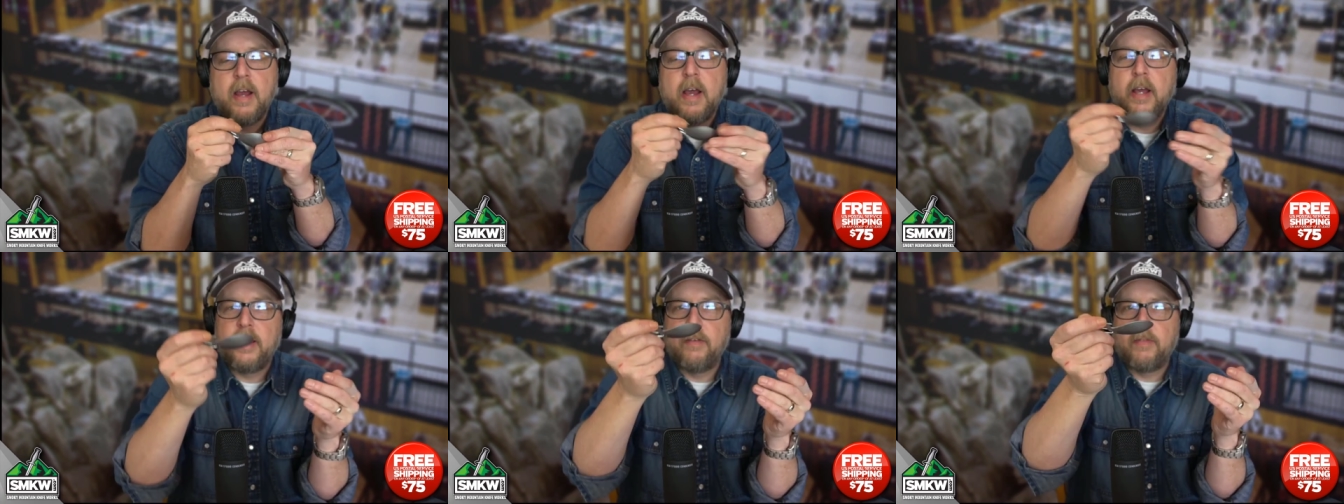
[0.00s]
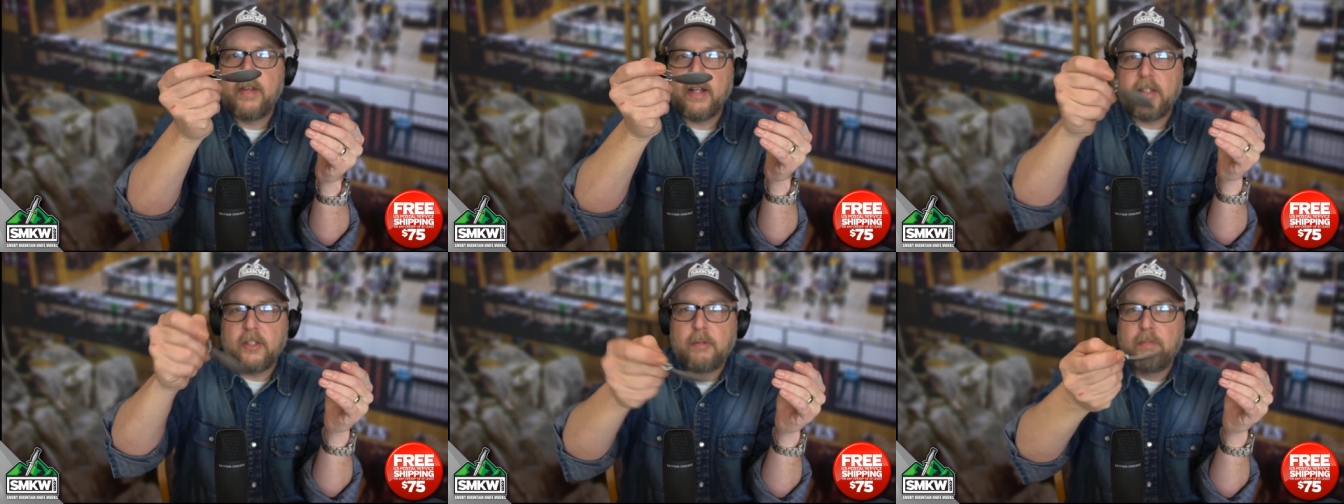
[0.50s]
You've got the
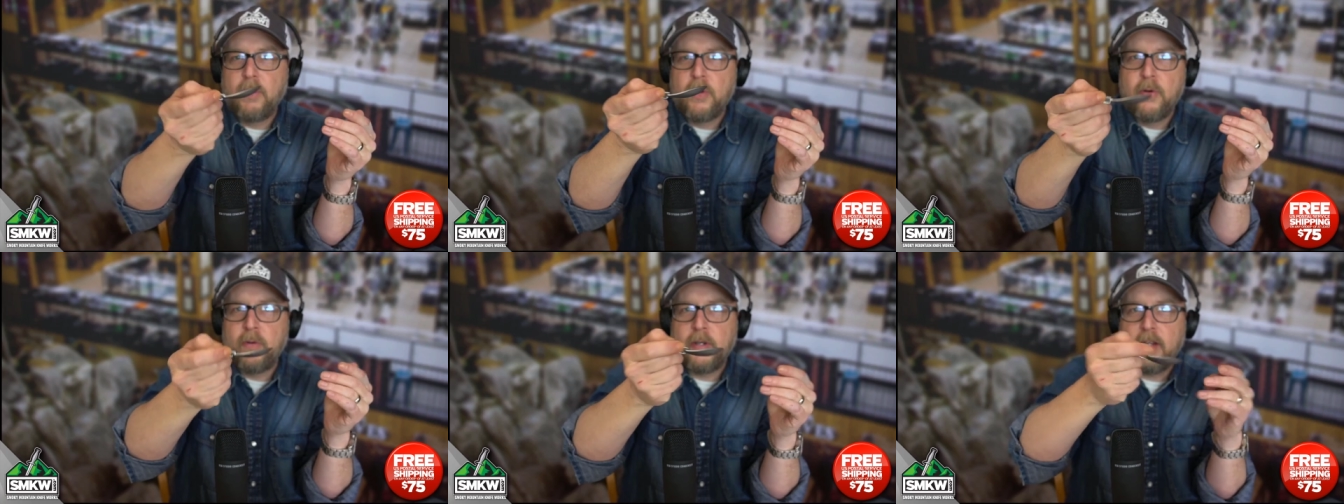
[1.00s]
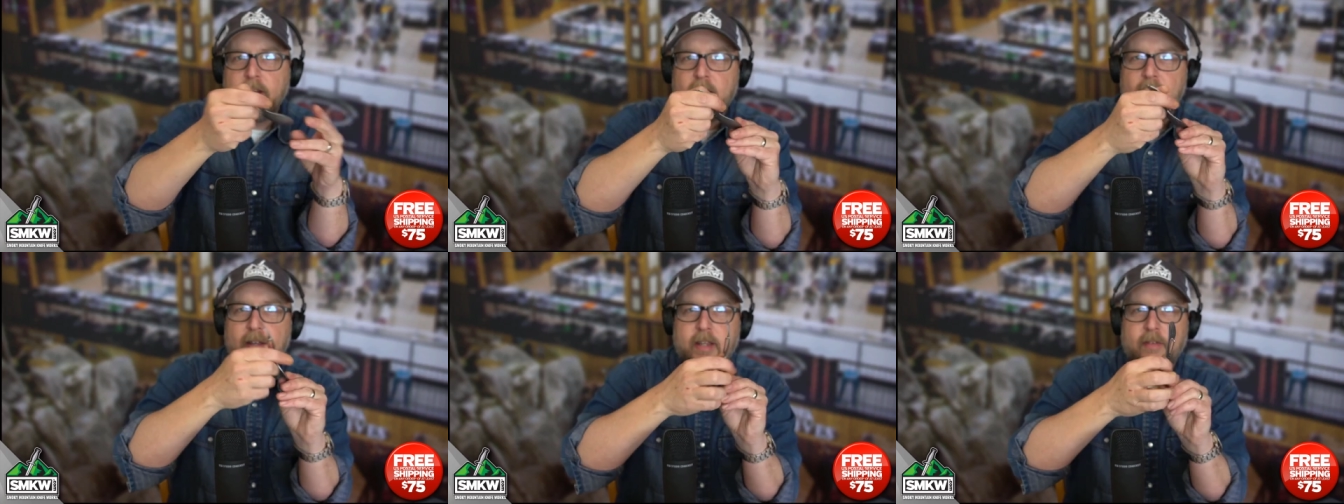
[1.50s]
spoon,
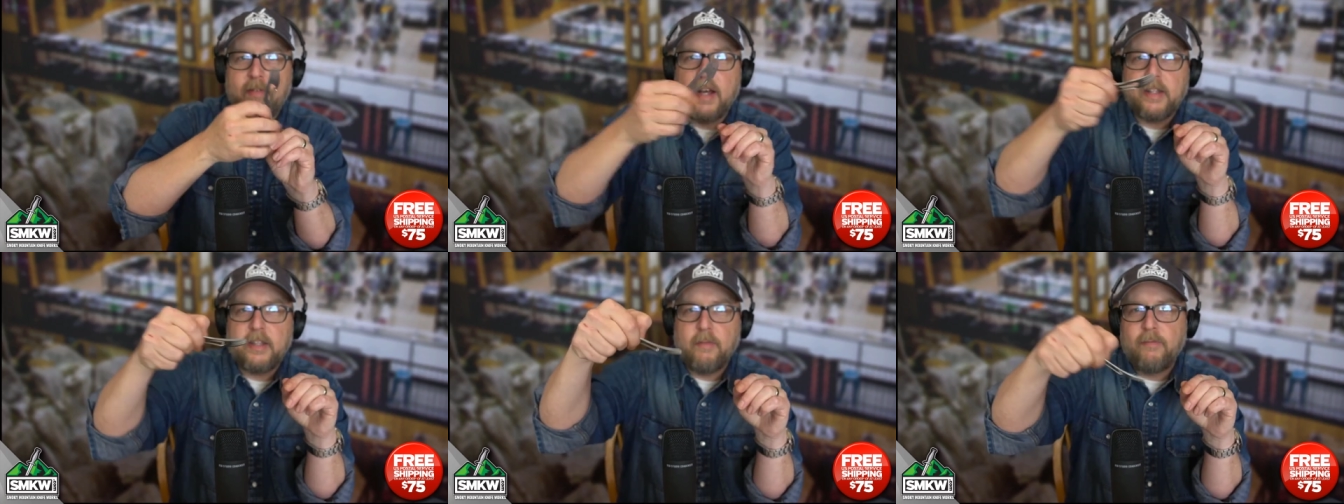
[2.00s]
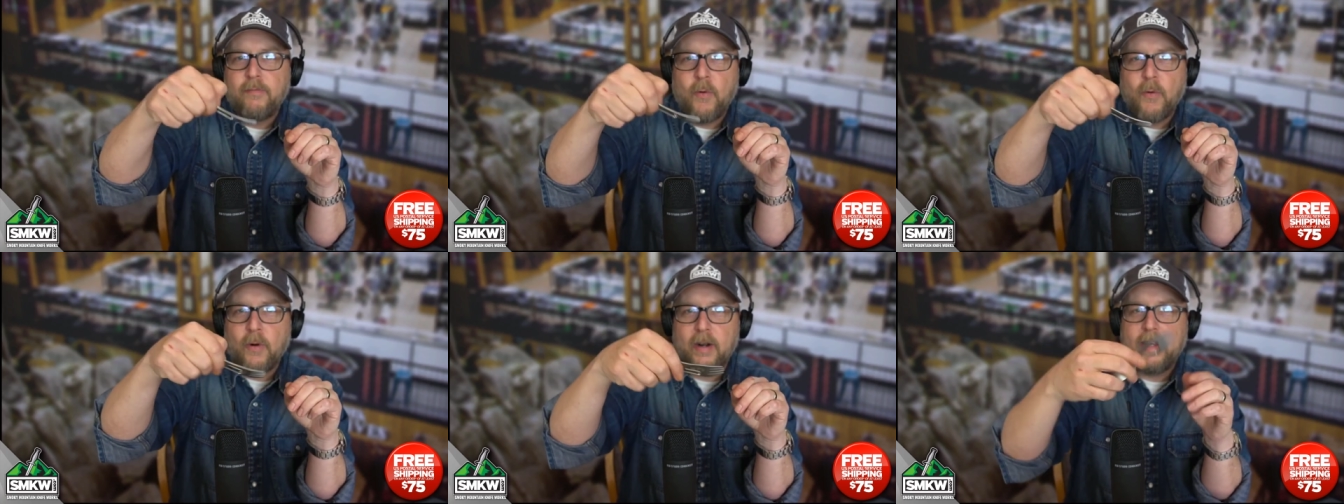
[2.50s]
you've got the
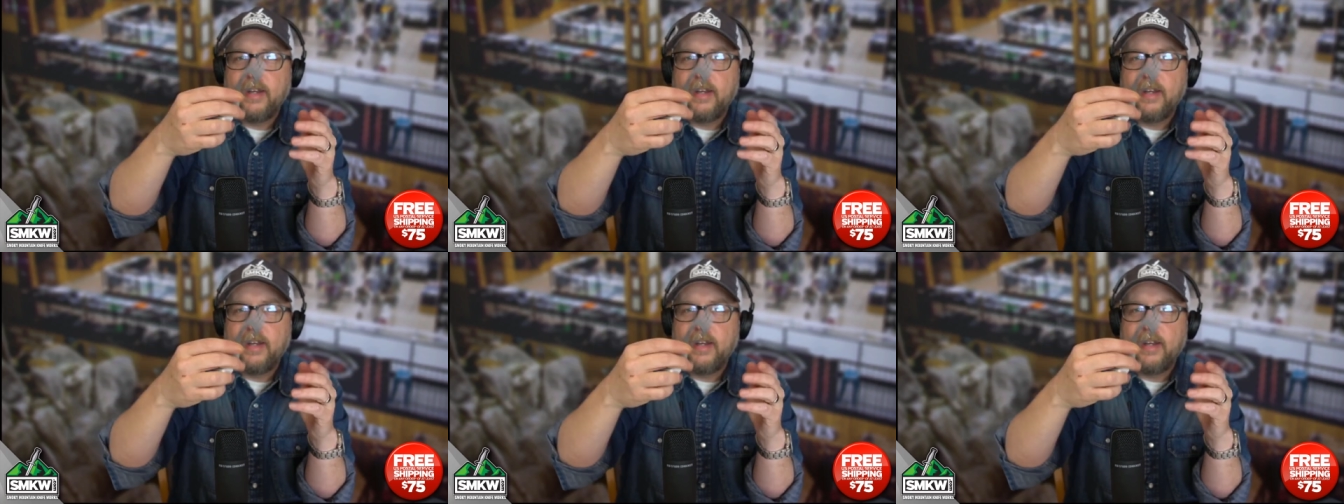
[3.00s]
fork.